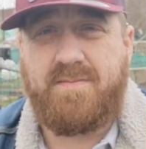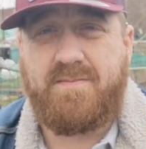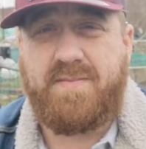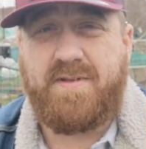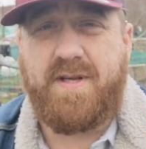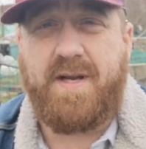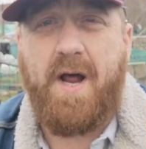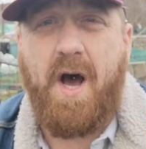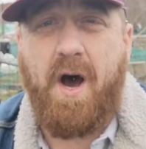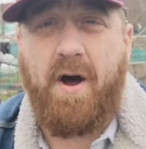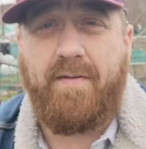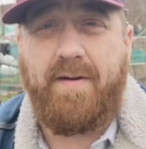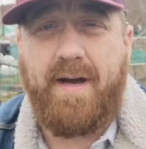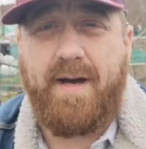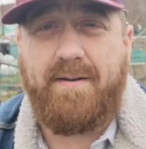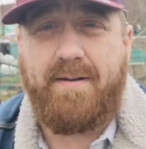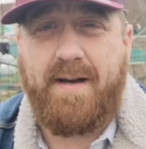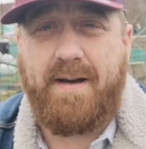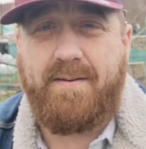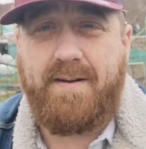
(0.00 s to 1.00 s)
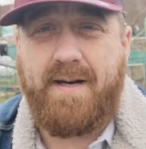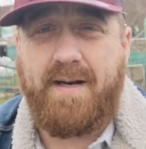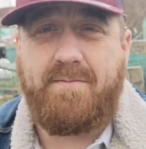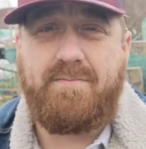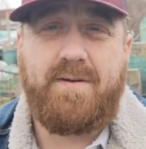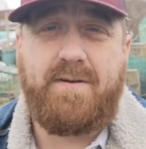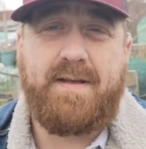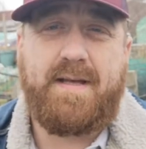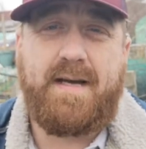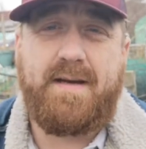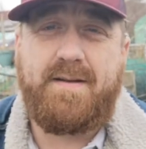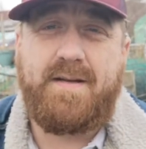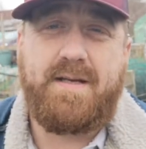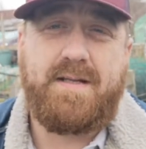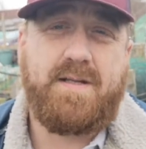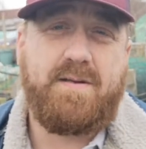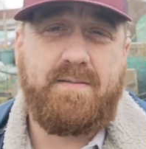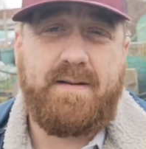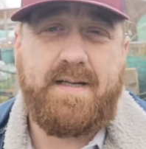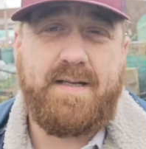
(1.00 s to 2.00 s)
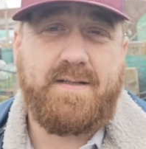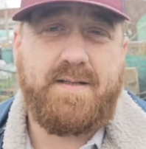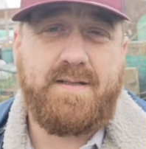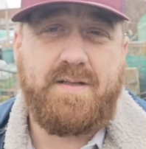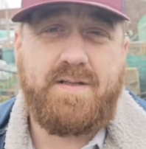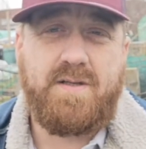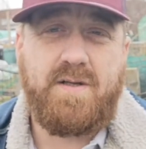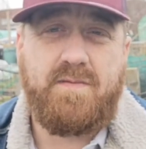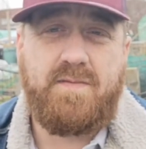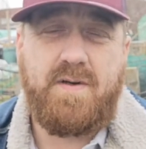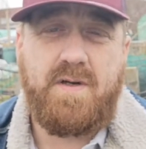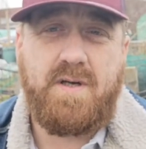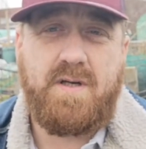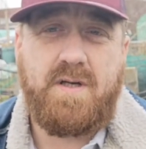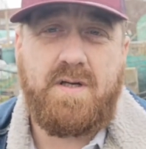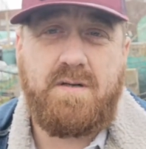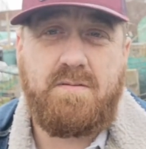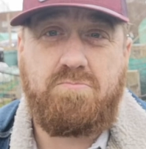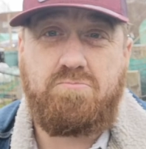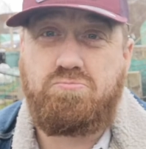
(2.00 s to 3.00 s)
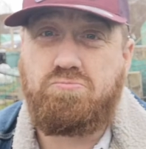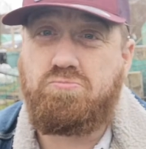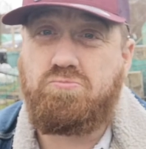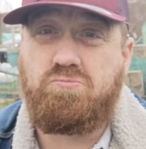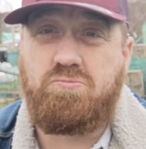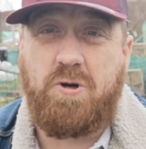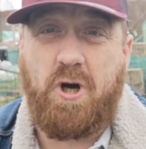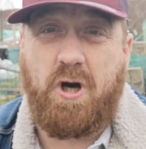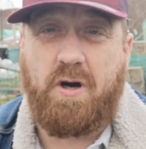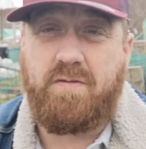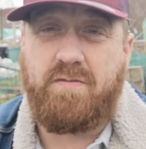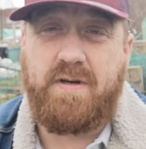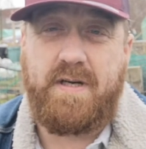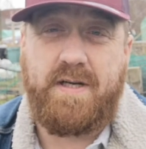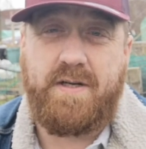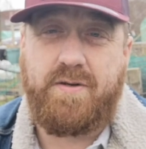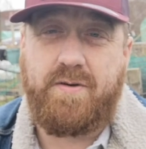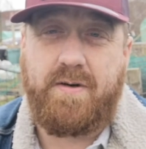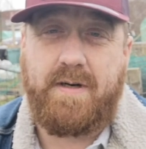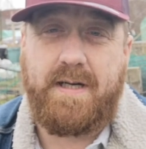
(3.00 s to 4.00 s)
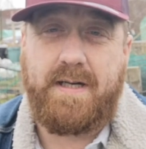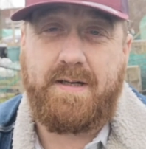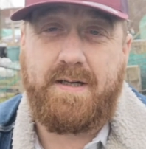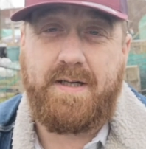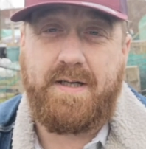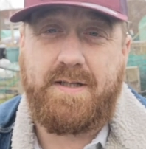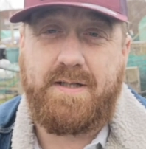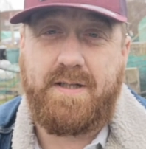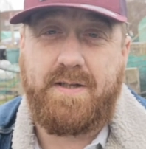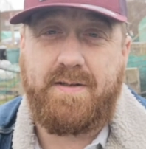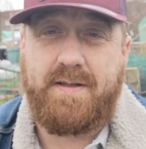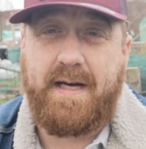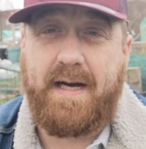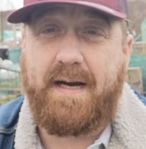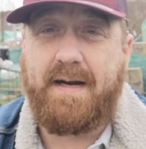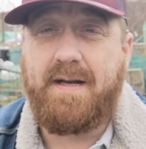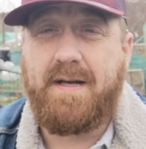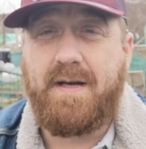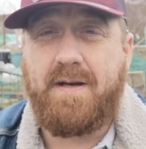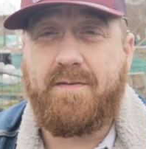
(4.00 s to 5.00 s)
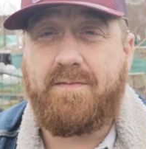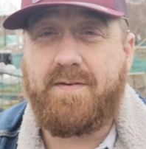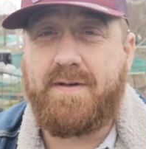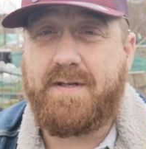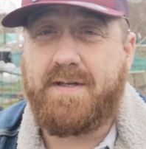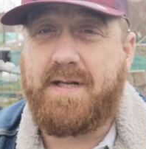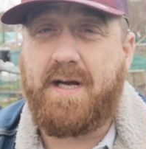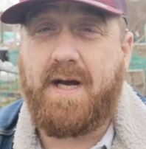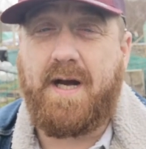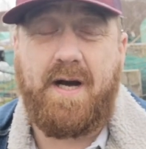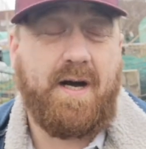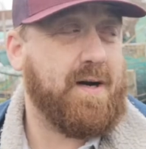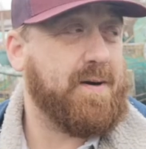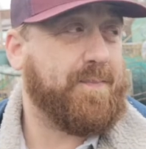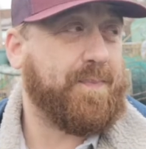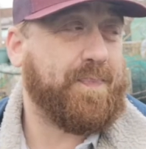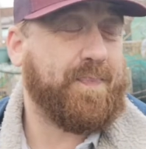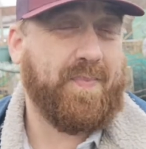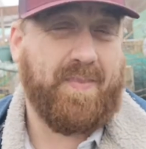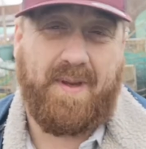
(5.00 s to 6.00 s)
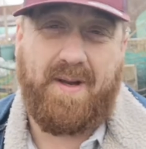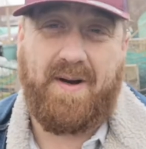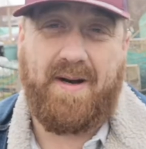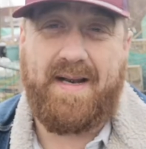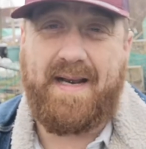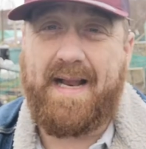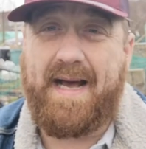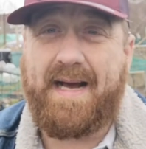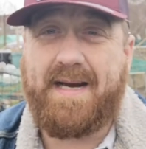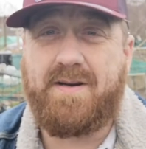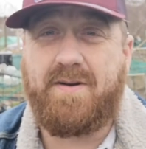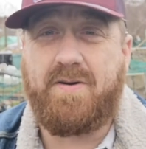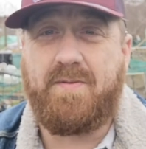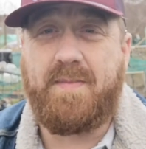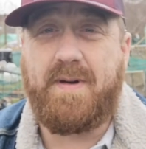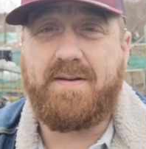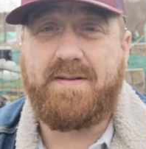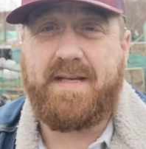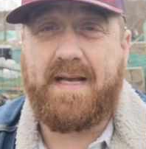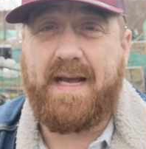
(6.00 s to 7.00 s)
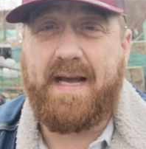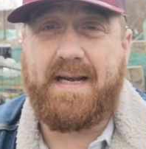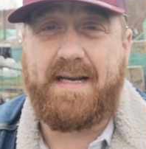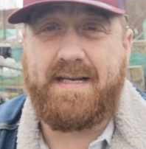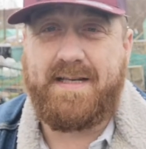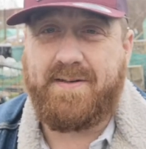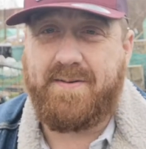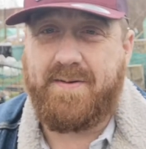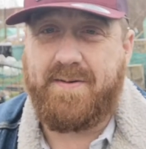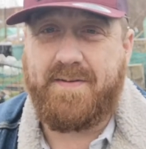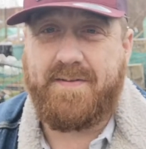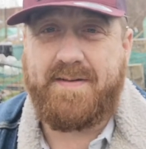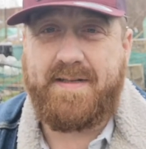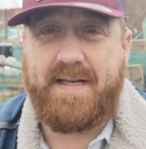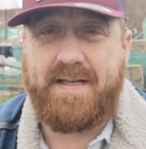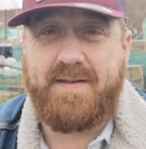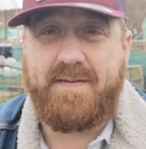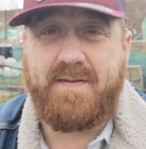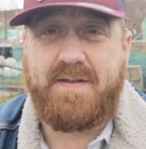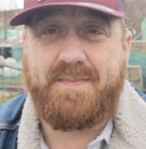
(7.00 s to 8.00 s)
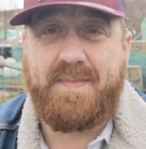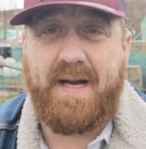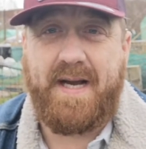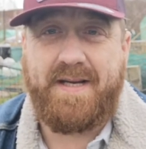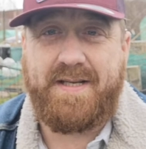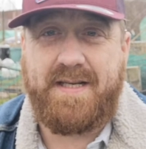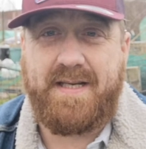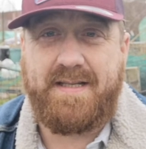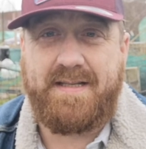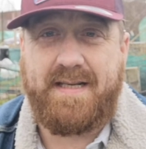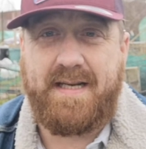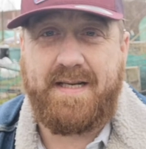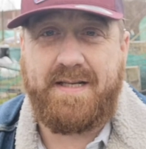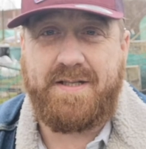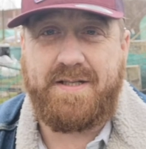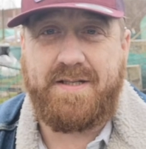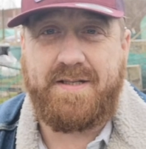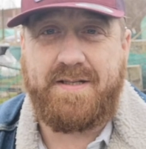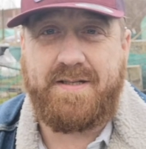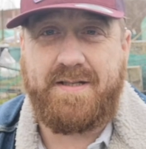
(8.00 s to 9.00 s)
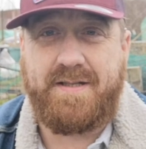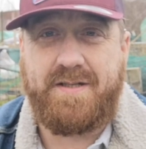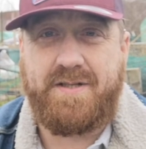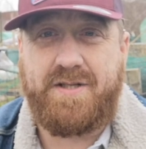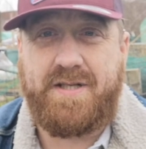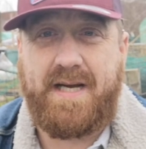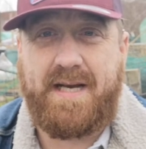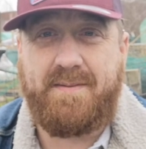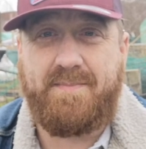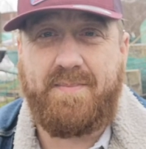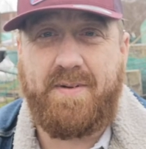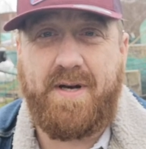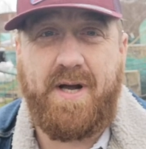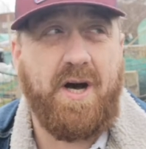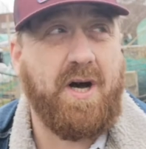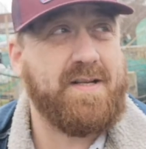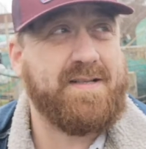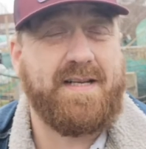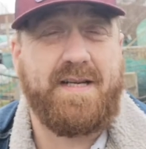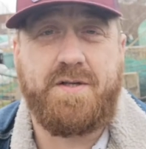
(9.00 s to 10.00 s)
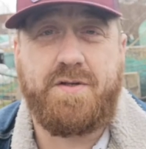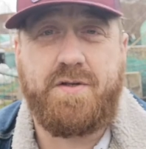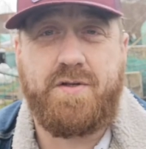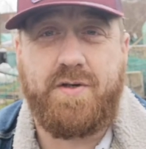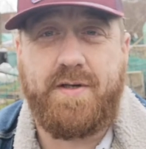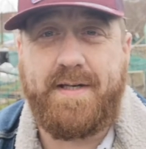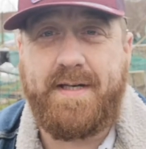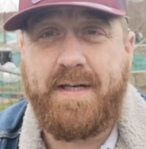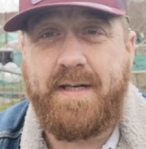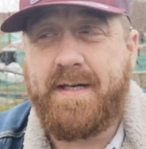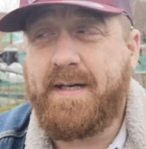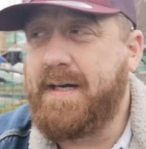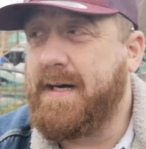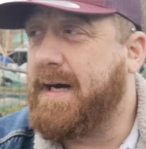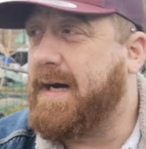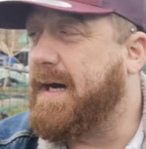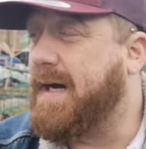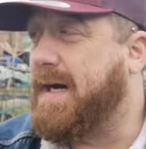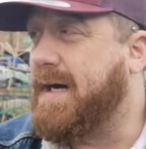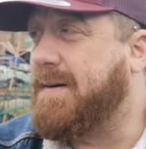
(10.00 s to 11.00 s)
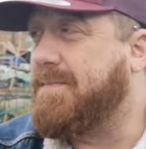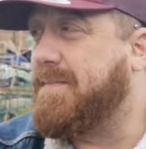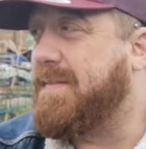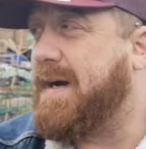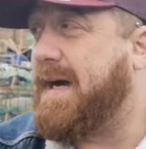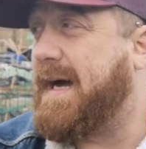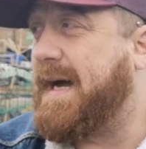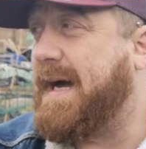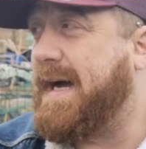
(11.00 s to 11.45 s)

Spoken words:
scenario going on with how the twigs and stuff look. Not really sure how I'm going to do that. For a start, I lack almost any sort of sense of spatial intelligence and shape and artistry, and